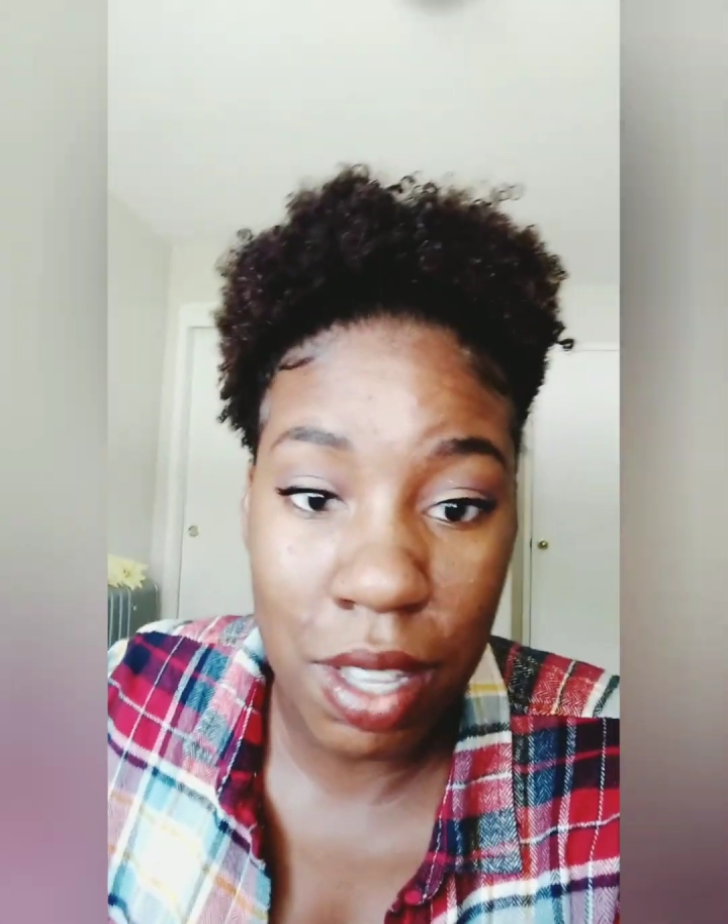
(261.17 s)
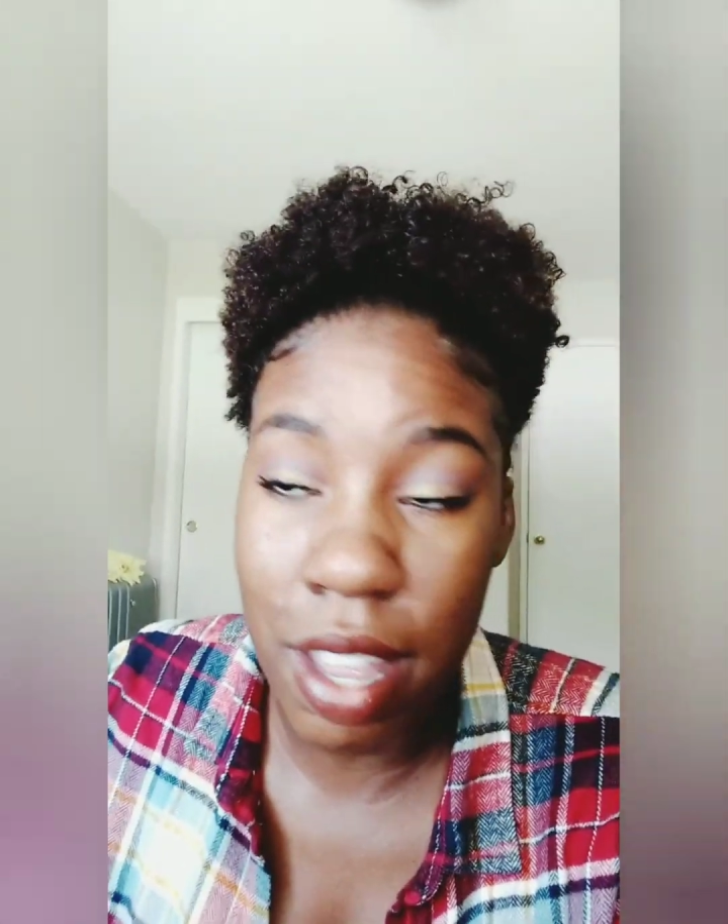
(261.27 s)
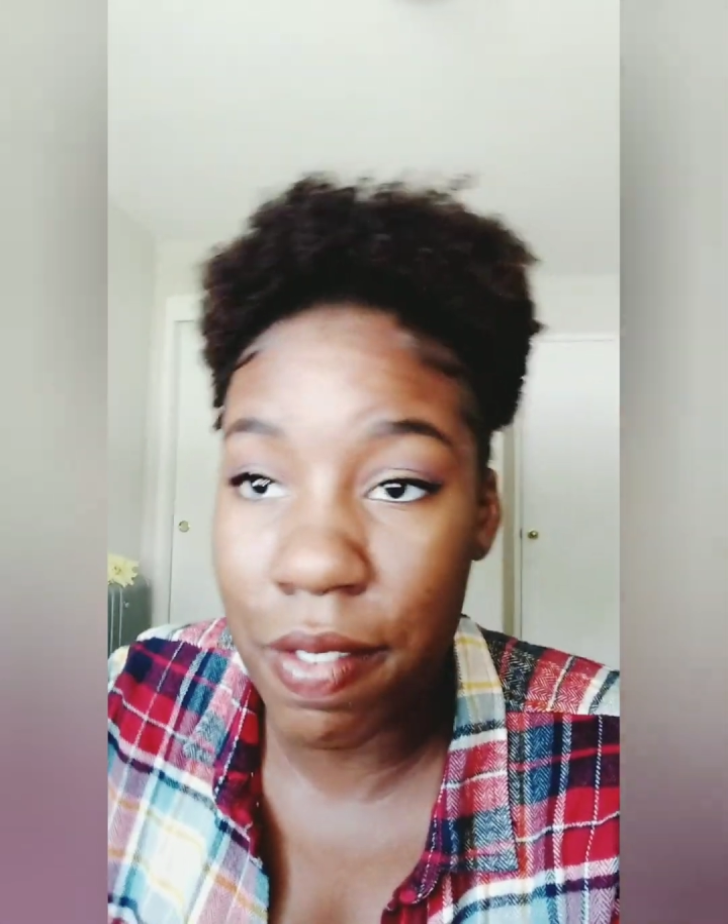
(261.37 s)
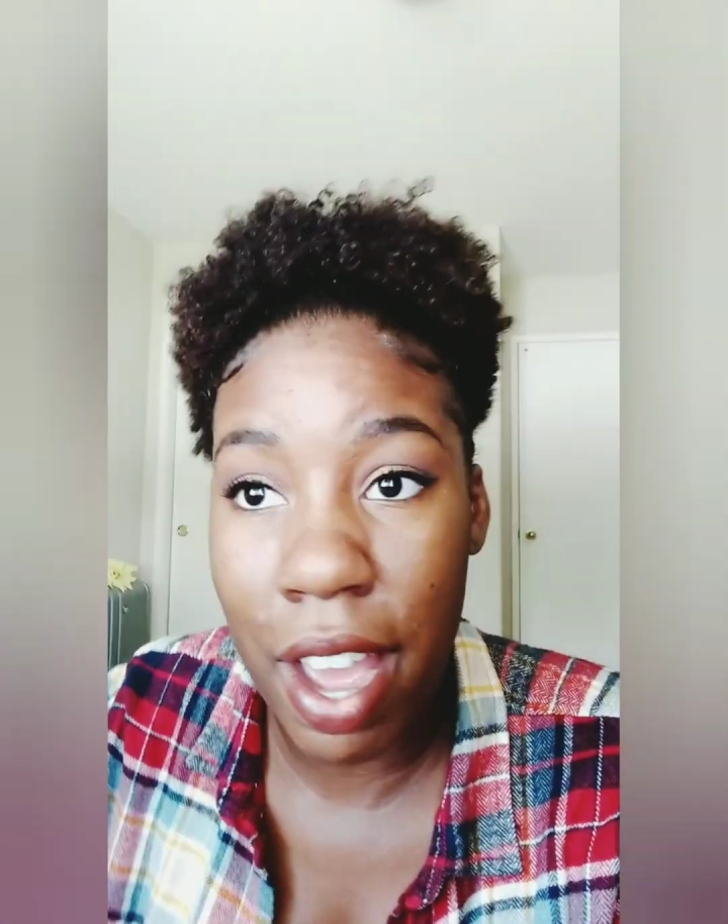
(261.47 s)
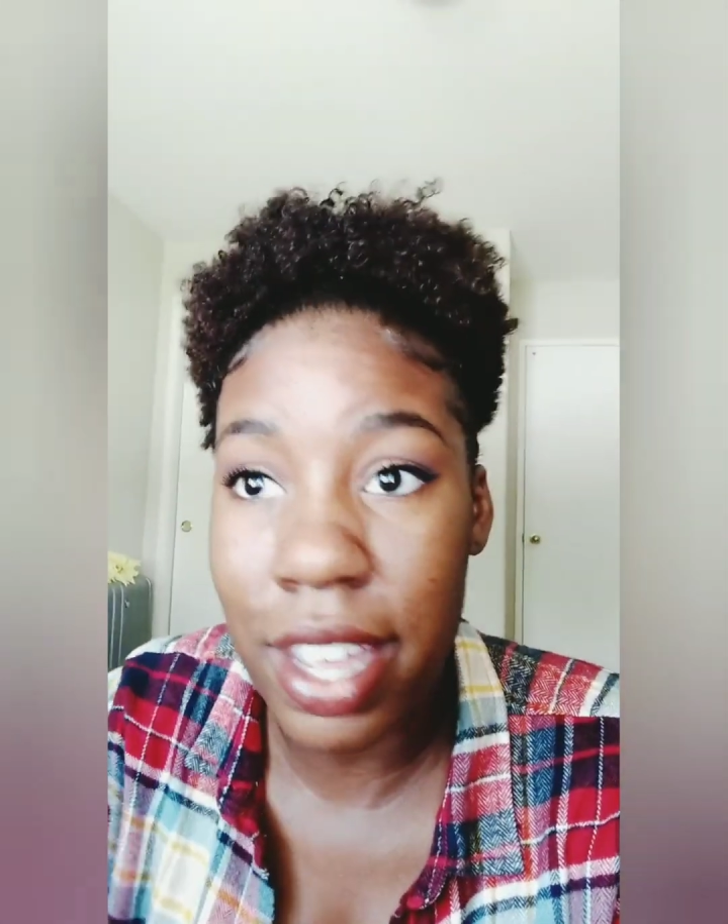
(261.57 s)

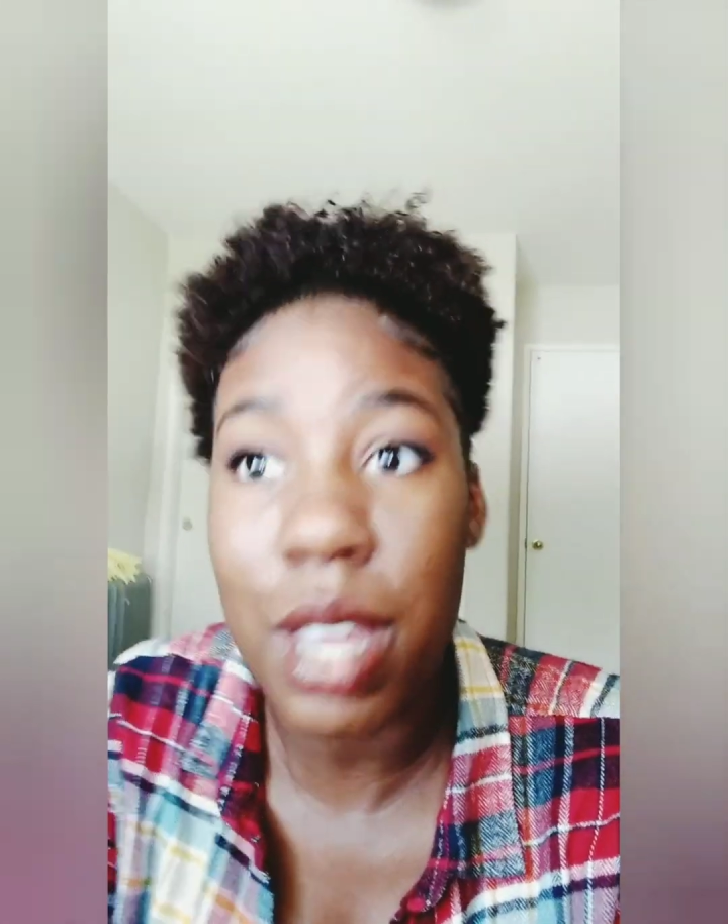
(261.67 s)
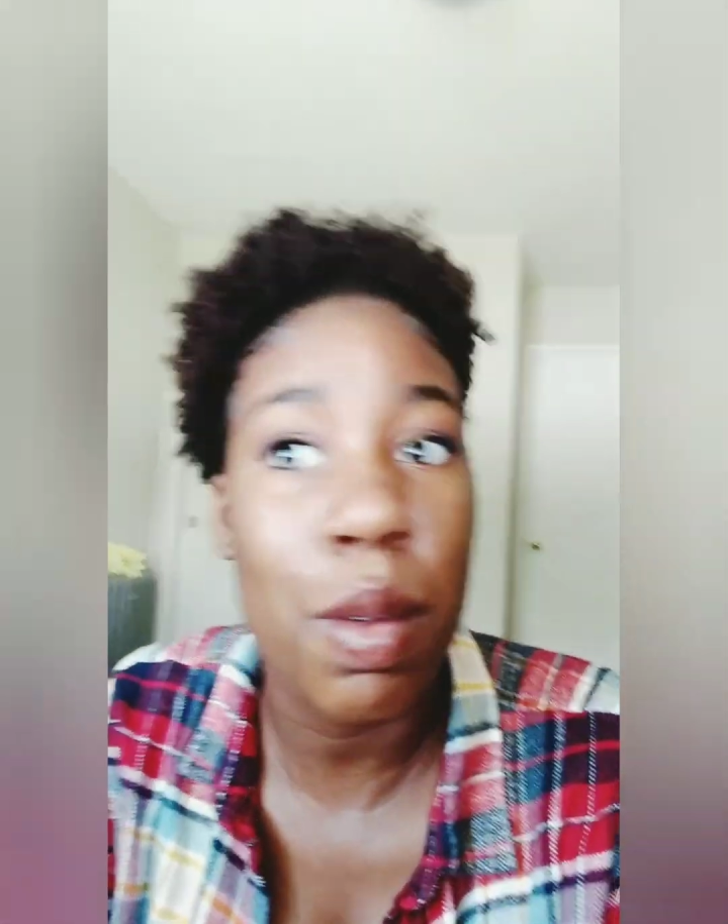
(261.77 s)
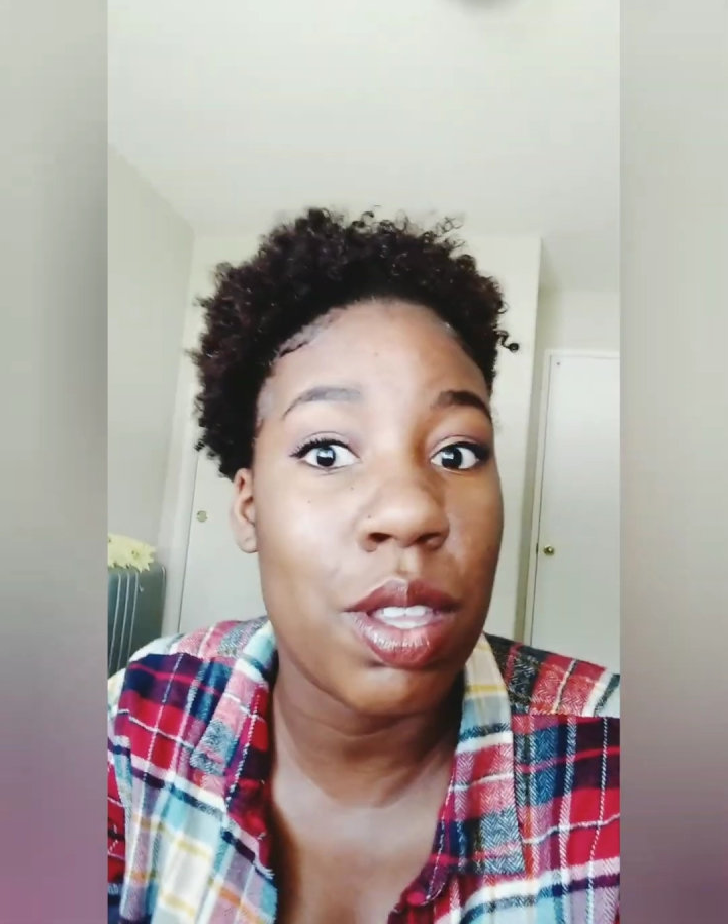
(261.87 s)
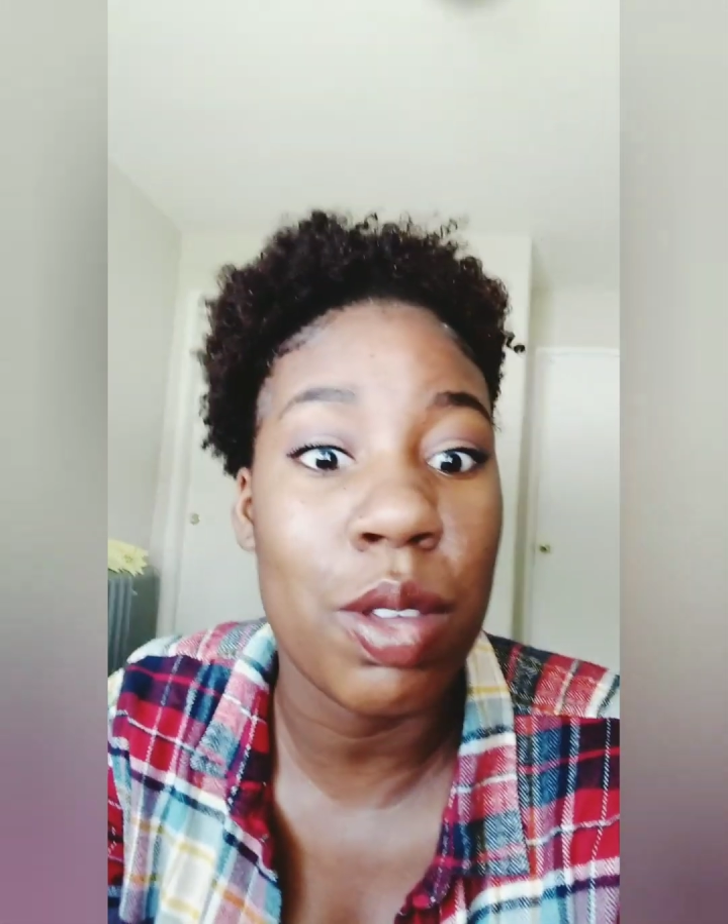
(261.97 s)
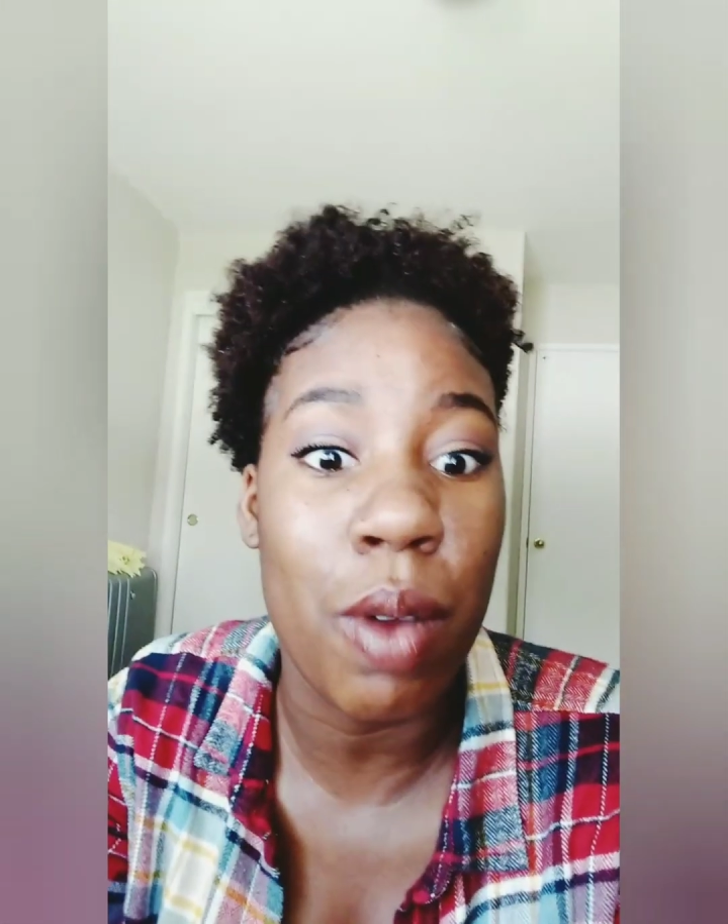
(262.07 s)
if I get
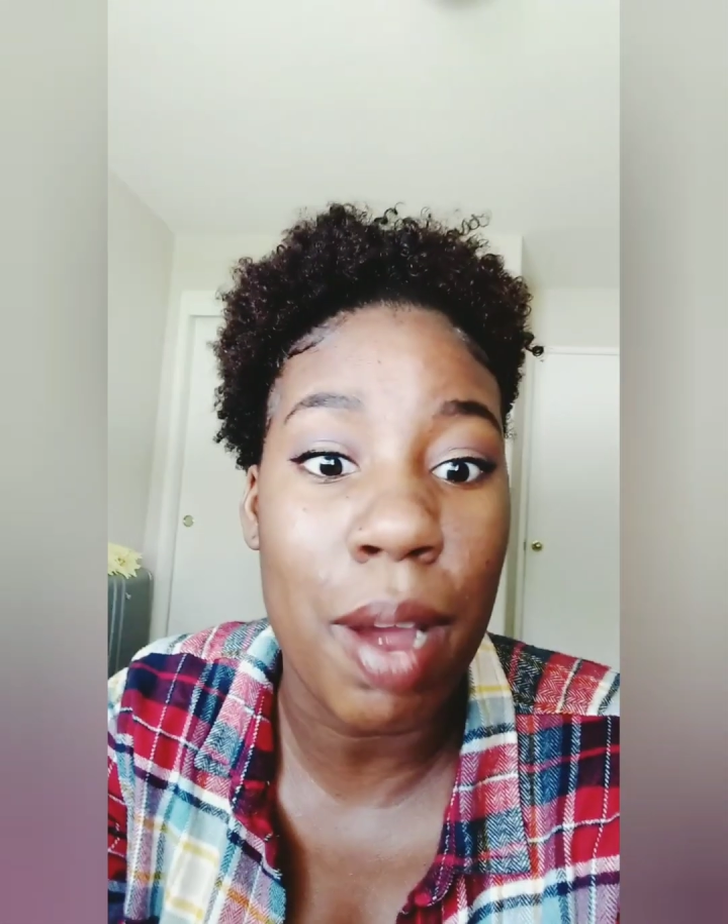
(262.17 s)
with you,